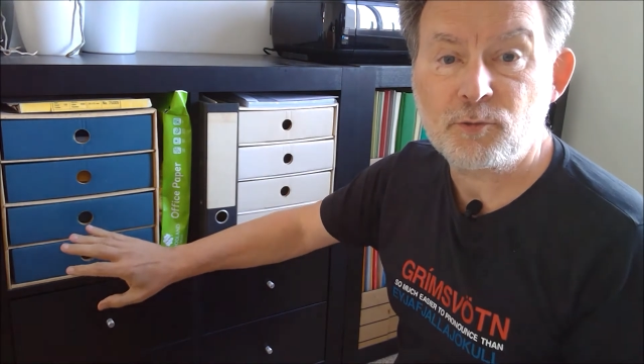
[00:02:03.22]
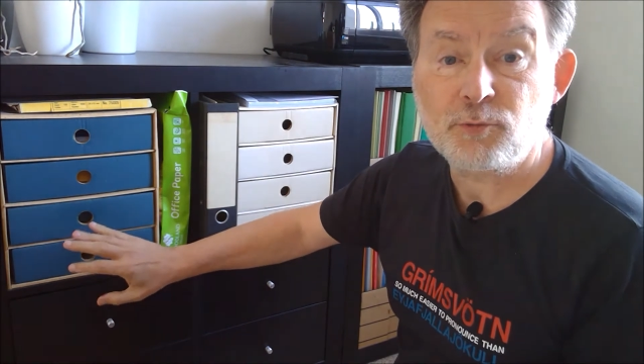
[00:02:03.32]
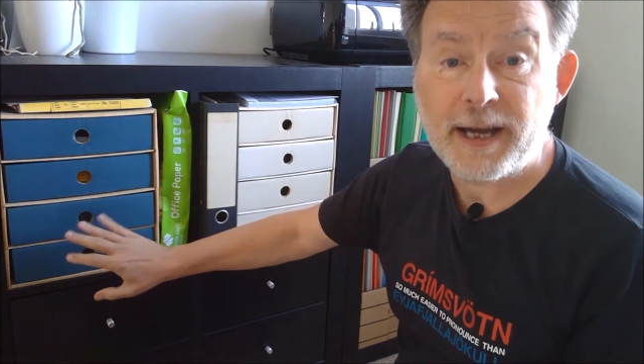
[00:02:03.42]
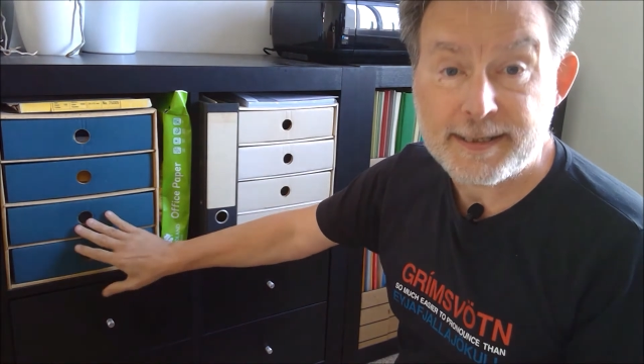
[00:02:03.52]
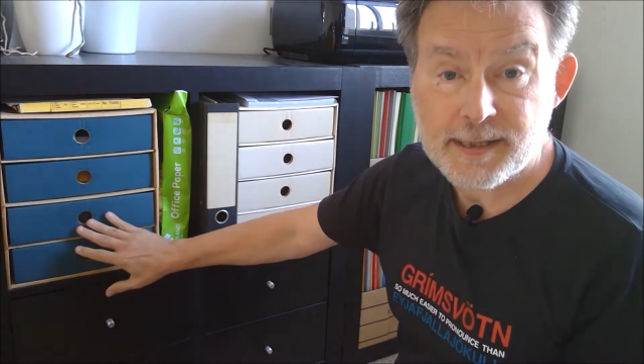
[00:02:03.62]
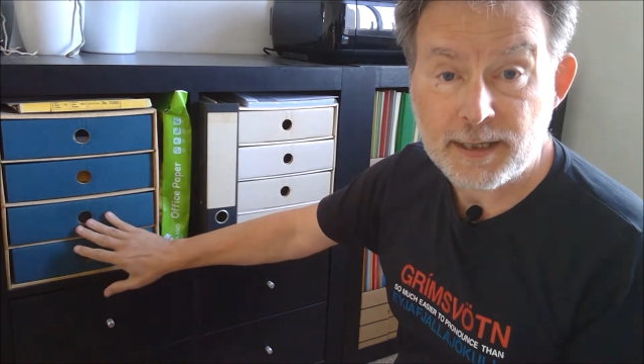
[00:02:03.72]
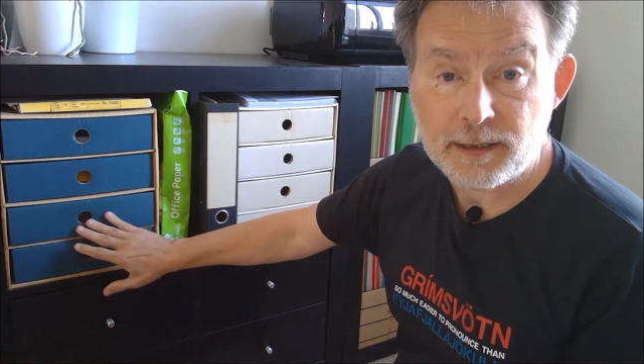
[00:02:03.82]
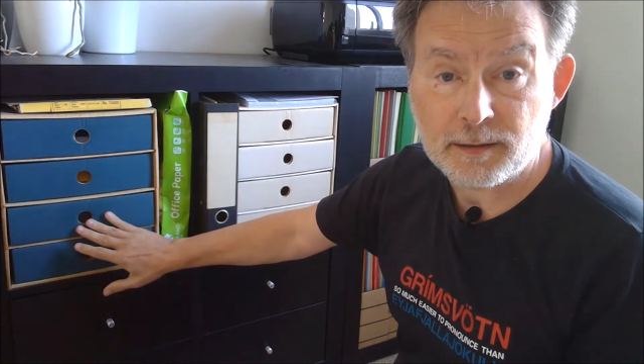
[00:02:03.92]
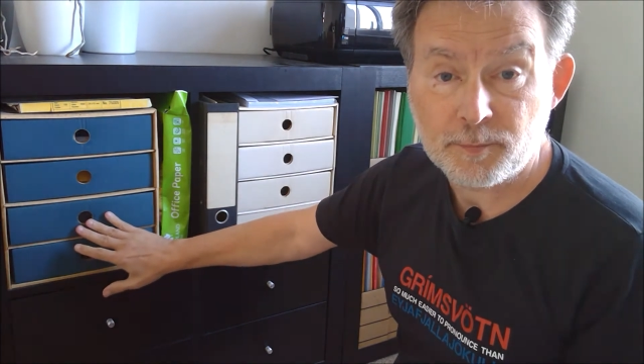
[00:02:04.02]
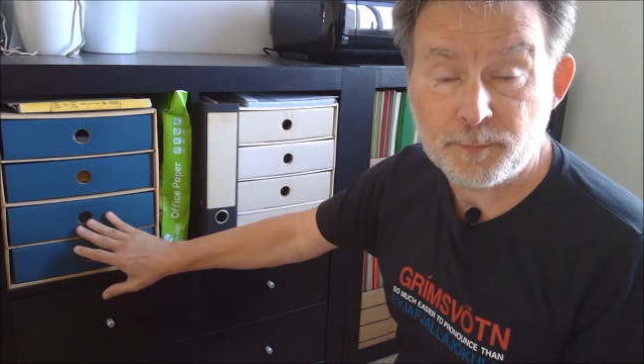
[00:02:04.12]

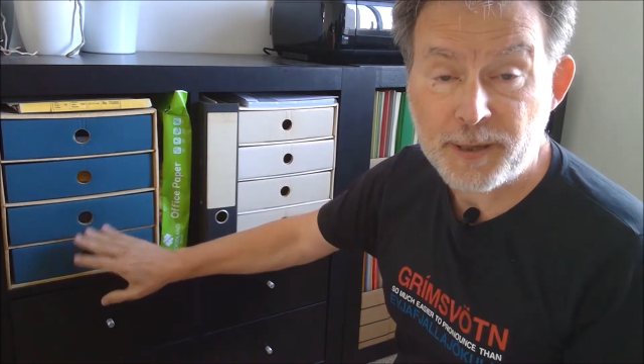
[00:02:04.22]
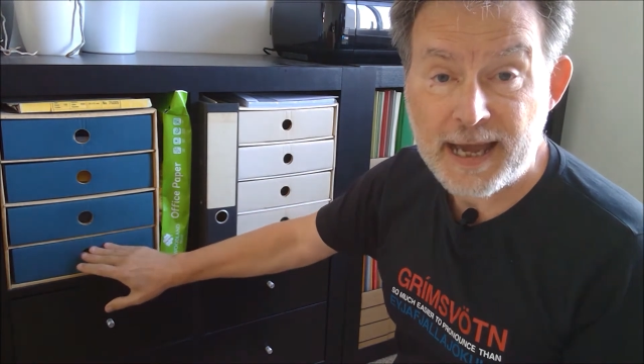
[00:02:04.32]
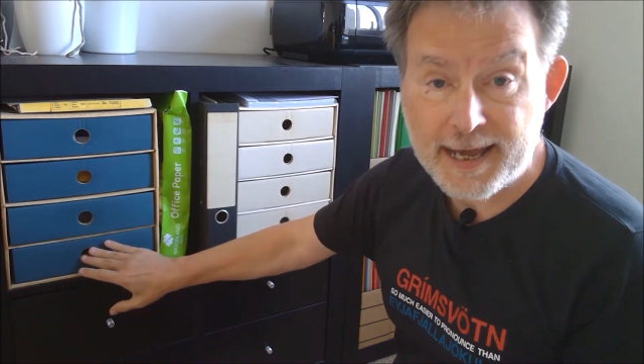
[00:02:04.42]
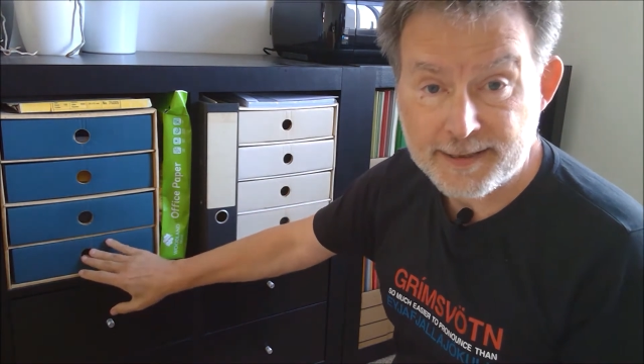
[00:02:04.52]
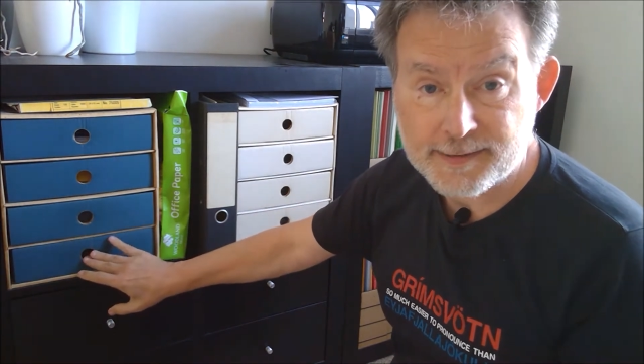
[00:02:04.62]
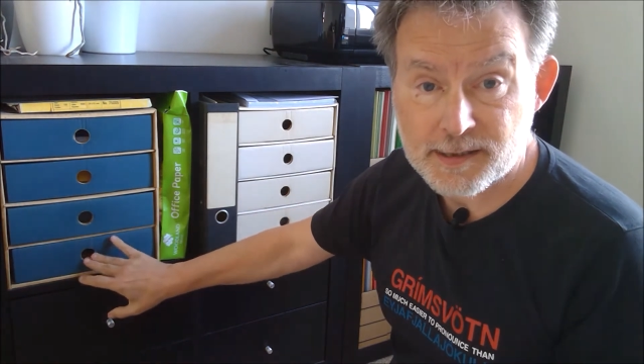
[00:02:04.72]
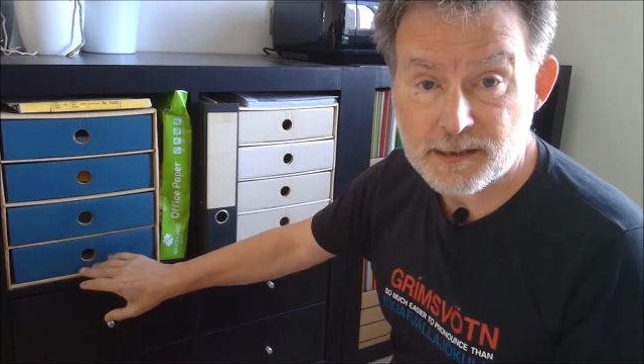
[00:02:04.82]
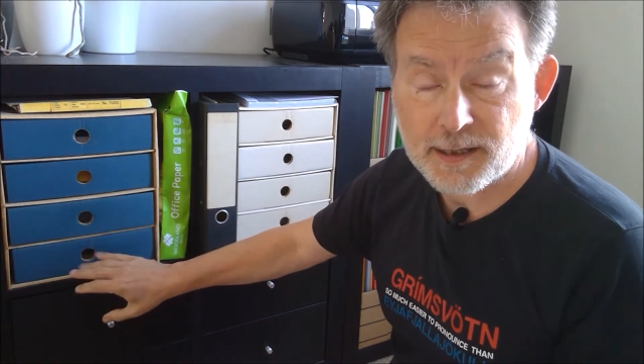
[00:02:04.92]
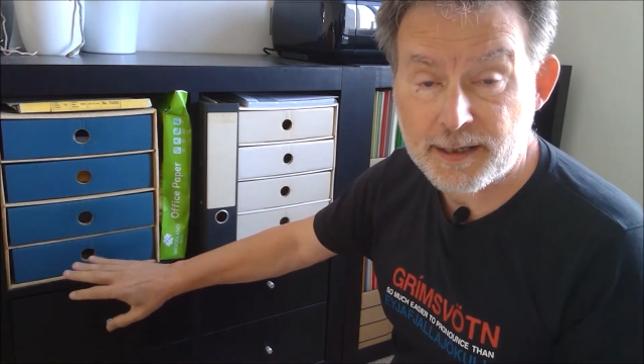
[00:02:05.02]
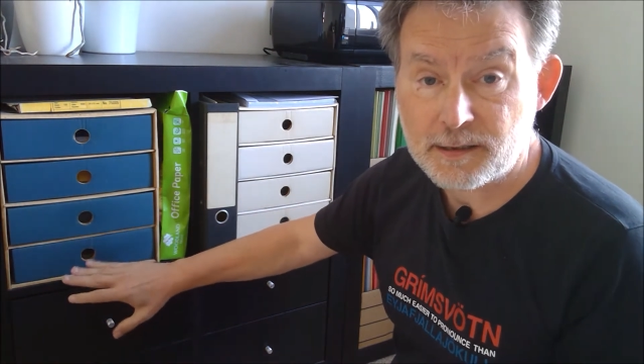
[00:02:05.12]
writing pads
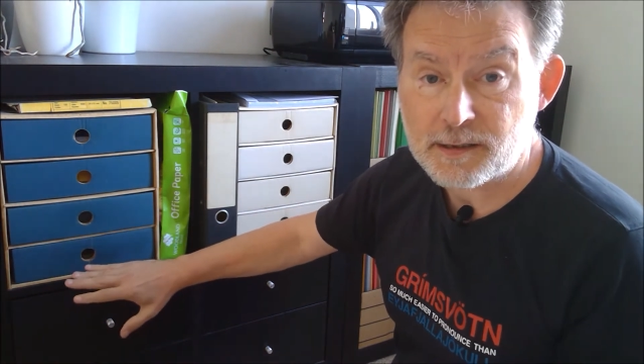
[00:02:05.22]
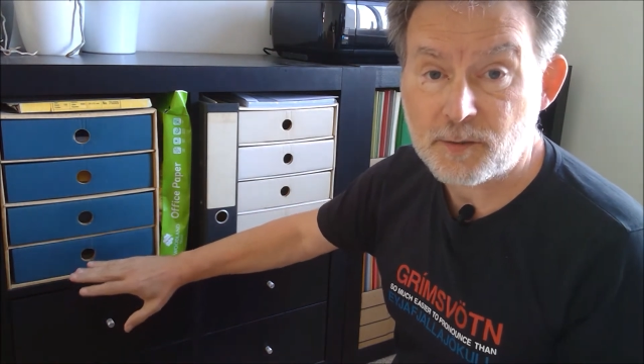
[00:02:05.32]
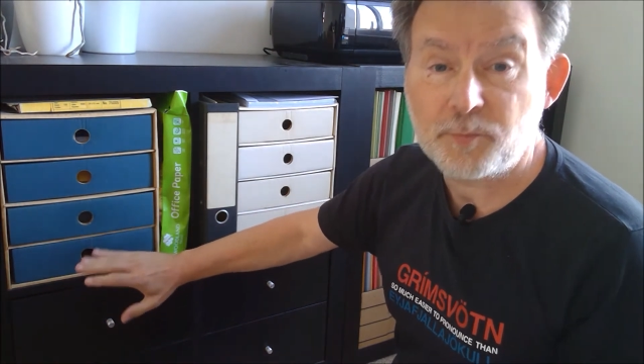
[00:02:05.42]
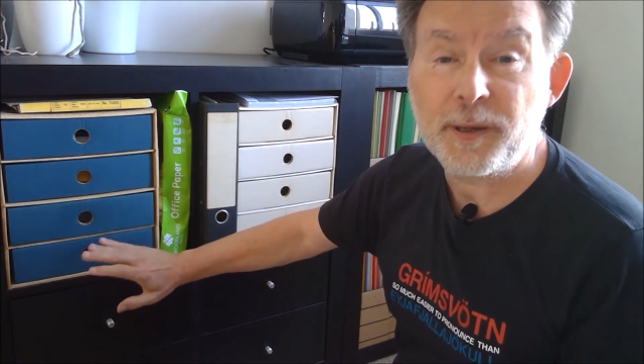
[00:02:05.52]
and